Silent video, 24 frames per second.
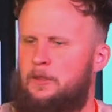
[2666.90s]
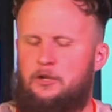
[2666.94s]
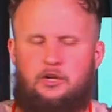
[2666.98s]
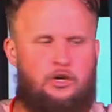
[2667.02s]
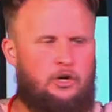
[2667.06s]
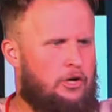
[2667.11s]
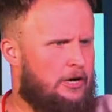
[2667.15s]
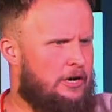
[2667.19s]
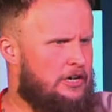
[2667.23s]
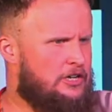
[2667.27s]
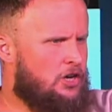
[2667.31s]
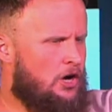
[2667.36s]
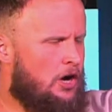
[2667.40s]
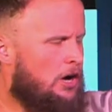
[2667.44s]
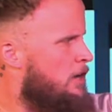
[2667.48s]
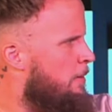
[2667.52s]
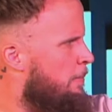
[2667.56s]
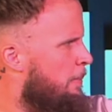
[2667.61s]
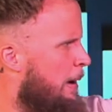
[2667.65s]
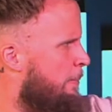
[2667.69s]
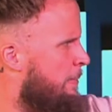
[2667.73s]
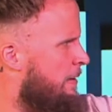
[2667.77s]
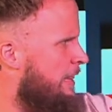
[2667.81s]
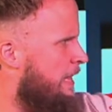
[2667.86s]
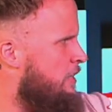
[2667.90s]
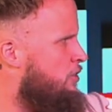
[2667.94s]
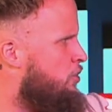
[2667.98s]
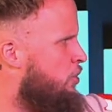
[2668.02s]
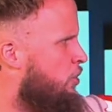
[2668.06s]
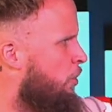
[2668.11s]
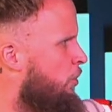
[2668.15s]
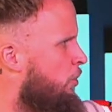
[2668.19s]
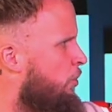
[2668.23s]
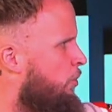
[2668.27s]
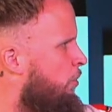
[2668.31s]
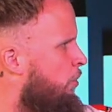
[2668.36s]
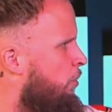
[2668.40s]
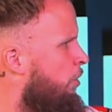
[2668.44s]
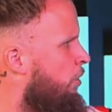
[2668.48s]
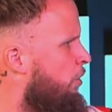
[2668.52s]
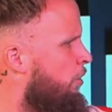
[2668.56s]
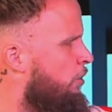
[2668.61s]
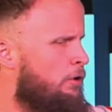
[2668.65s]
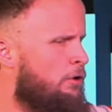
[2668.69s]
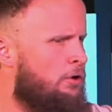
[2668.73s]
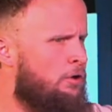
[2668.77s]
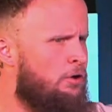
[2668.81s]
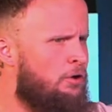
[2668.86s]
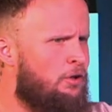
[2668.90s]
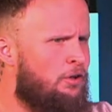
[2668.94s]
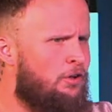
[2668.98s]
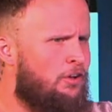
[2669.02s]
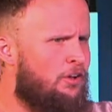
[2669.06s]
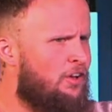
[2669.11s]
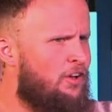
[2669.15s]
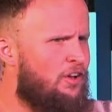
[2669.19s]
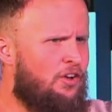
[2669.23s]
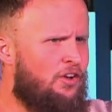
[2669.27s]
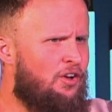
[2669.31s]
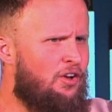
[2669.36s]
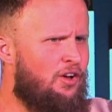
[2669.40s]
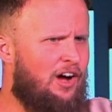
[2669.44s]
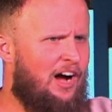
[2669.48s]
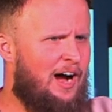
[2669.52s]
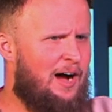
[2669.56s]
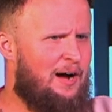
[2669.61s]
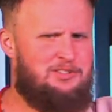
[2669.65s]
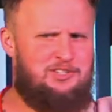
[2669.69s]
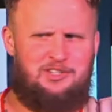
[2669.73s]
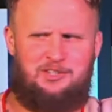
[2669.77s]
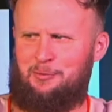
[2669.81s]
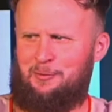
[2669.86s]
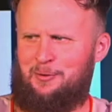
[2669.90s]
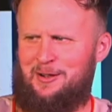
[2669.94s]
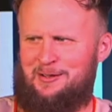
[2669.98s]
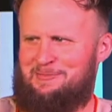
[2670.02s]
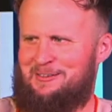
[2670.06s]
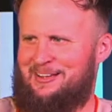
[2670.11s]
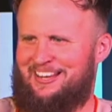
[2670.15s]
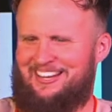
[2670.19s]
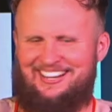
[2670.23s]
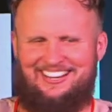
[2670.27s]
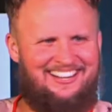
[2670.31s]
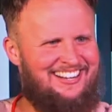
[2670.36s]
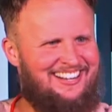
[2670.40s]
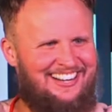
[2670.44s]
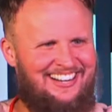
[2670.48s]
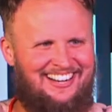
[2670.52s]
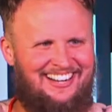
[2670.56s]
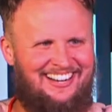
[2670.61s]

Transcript: You're going to talk about me. That's cool. I'm swimming.